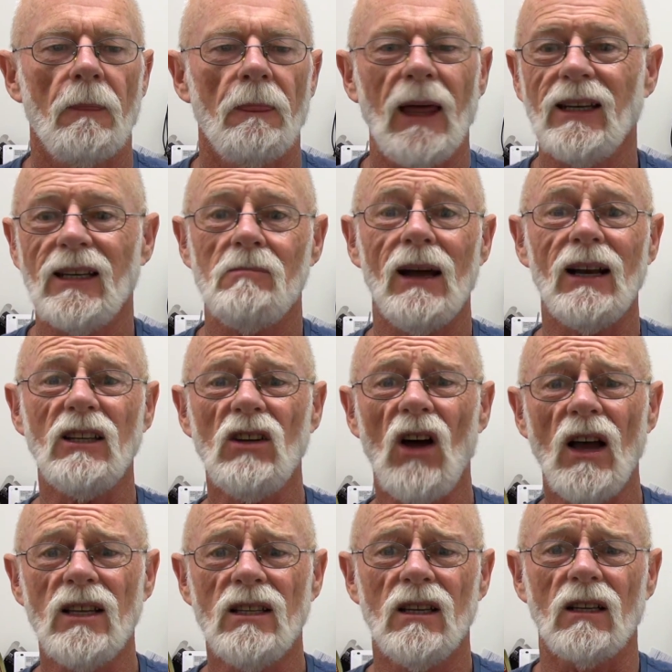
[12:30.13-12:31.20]
they
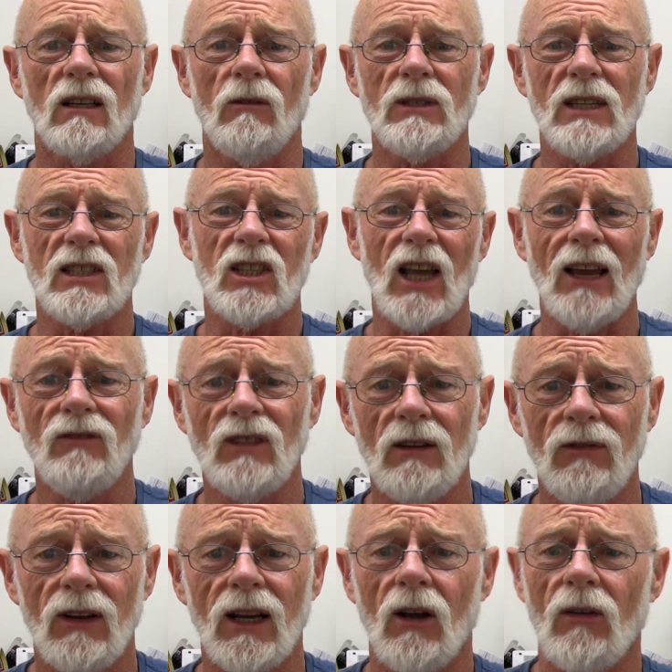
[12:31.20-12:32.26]
demonetized it. It was a safety
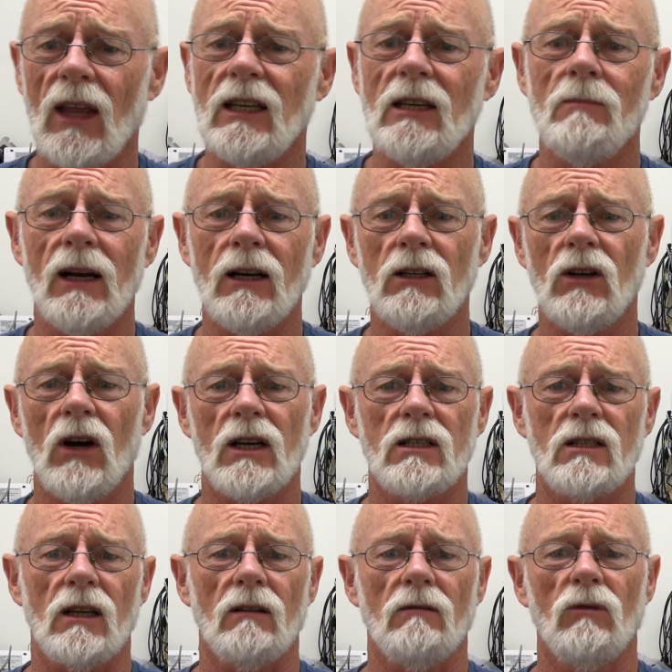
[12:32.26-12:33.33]
video and they
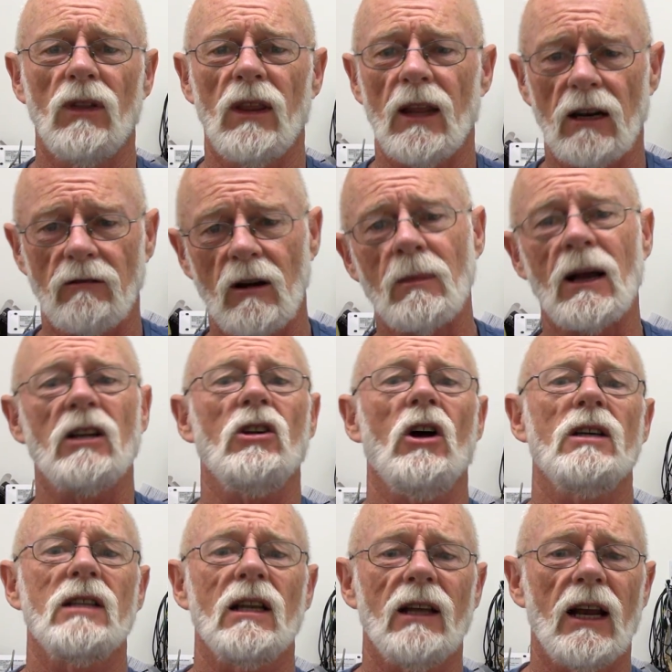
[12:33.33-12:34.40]
demonetized it. Well, then they
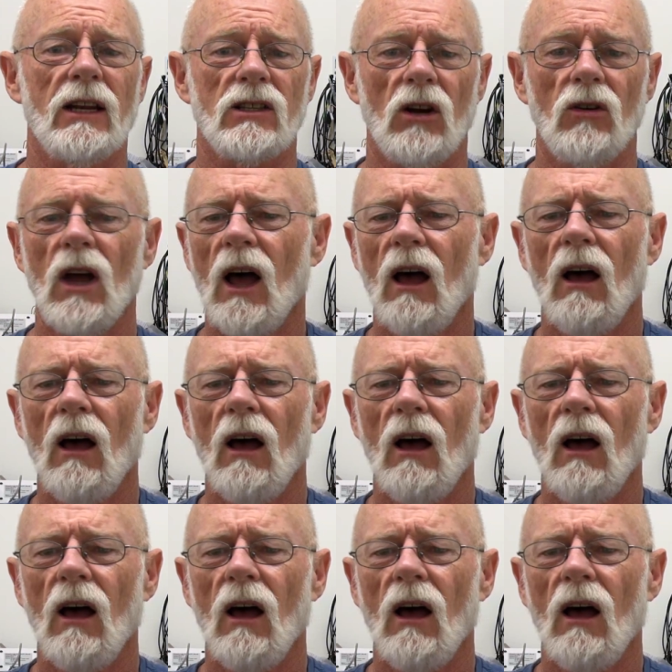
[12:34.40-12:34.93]
remonetized it later. So